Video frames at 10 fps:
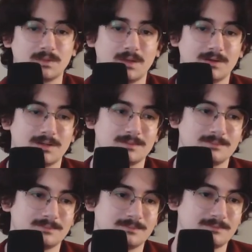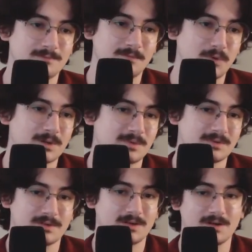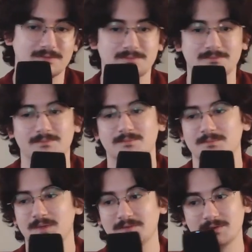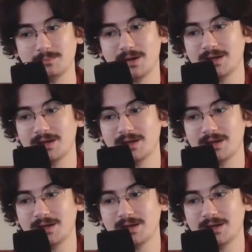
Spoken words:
40% off if you buy